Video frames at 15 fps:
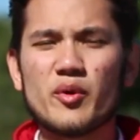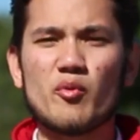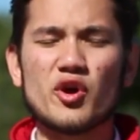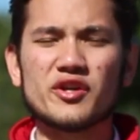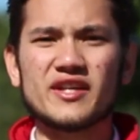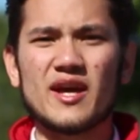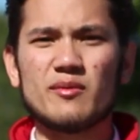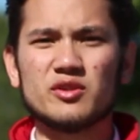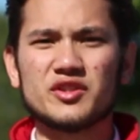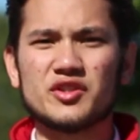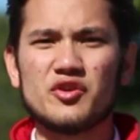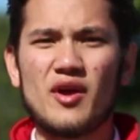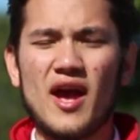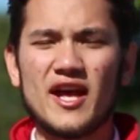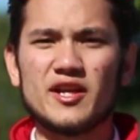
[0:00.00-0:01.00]
we weren't able to
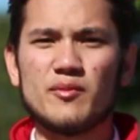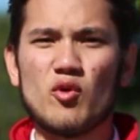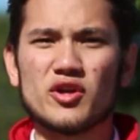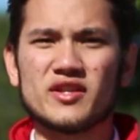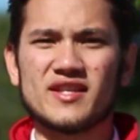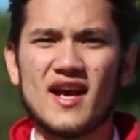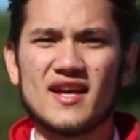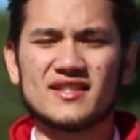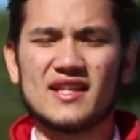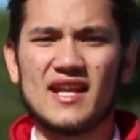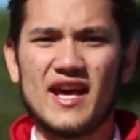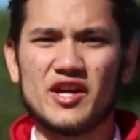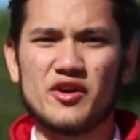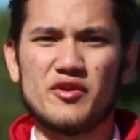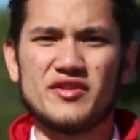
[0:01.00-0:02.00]
do any more tests
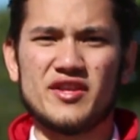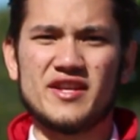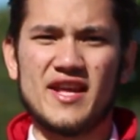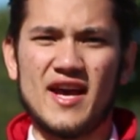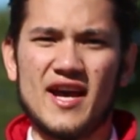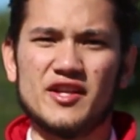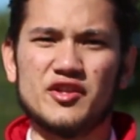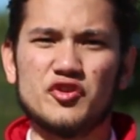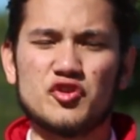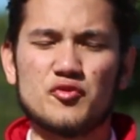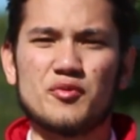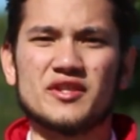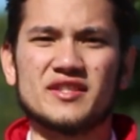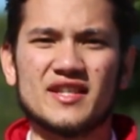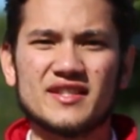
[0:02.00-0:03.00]
later in the day due to
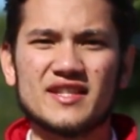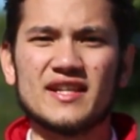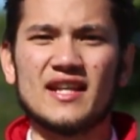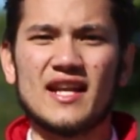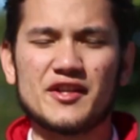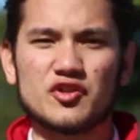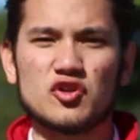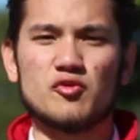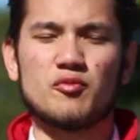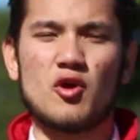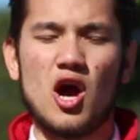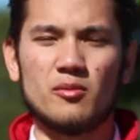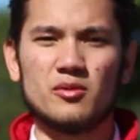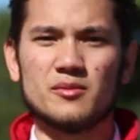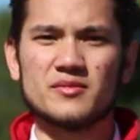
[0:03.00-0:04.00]
persisting electrical
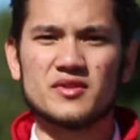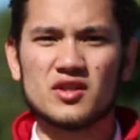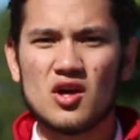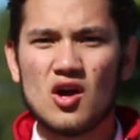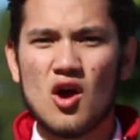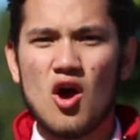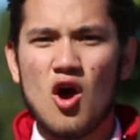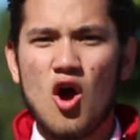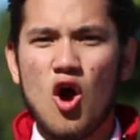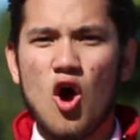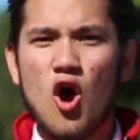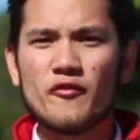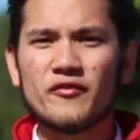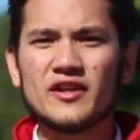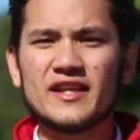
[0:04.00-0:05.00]
problems.
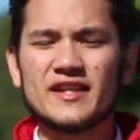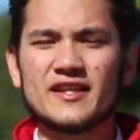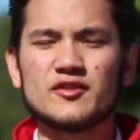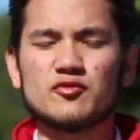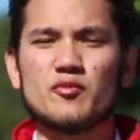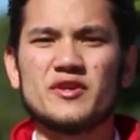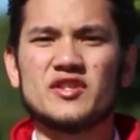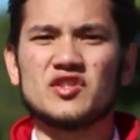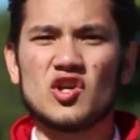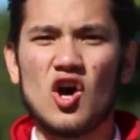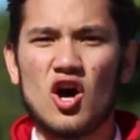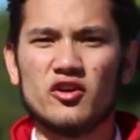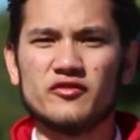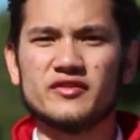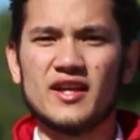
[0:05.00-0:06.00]
Hopefully these will be
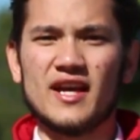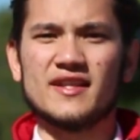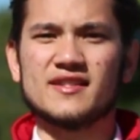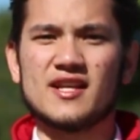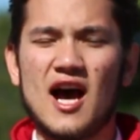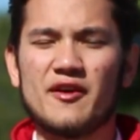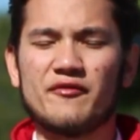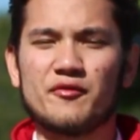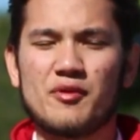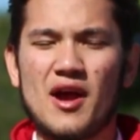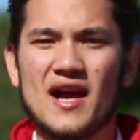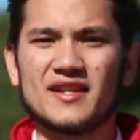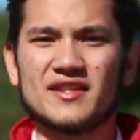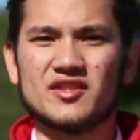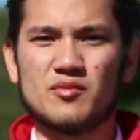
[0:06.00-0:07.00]
solved in time for
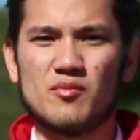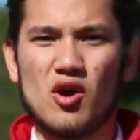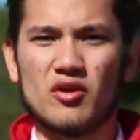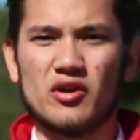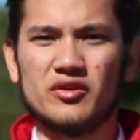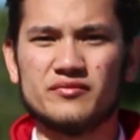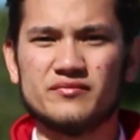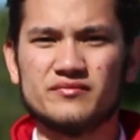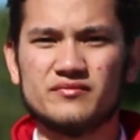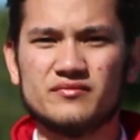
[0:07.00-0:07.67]
practice tomorrow.